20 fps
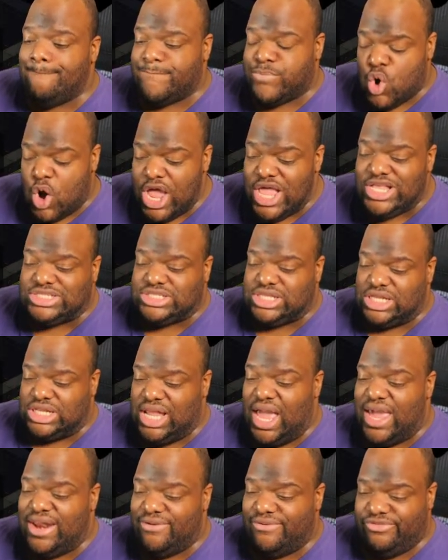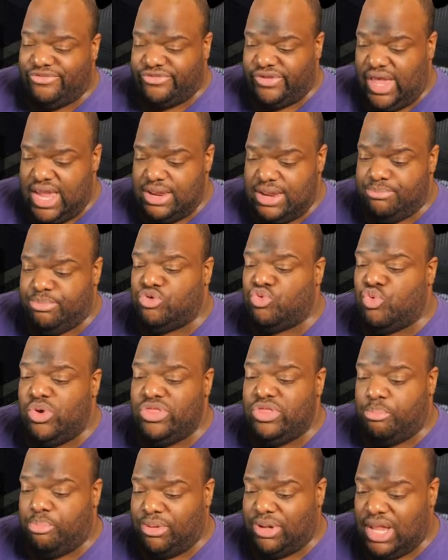breaks the line of sight
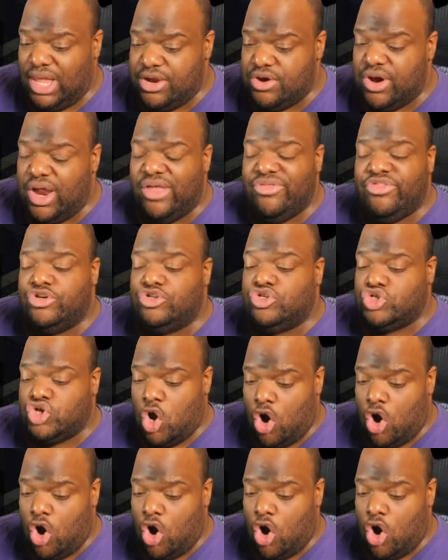between the player and the